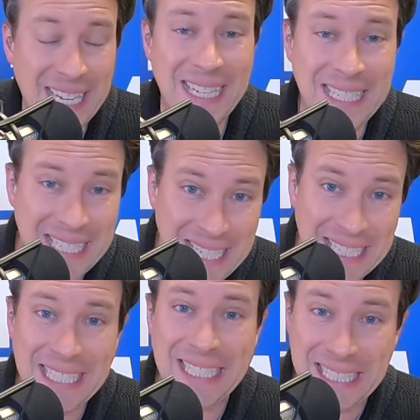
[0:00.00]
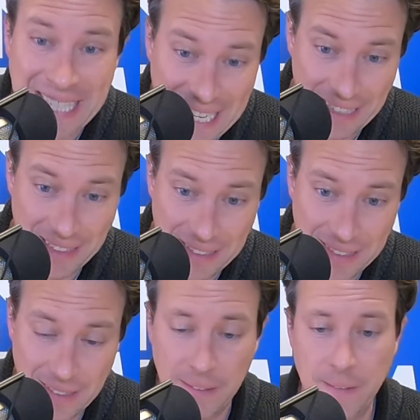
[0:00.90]
and 60
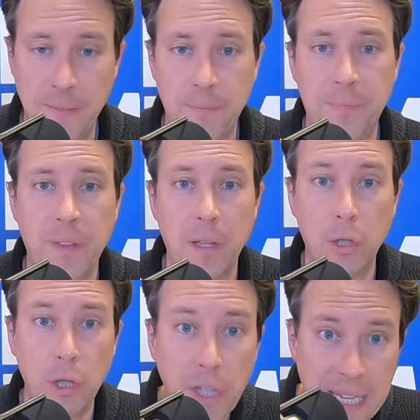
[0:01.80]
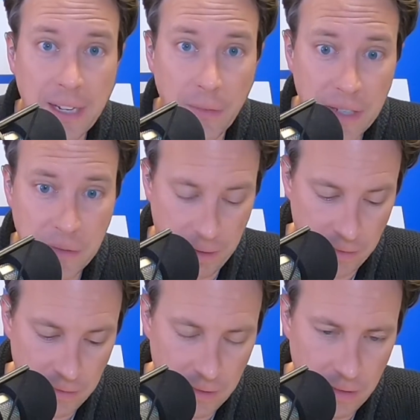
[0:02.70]
seconds looking at resumes.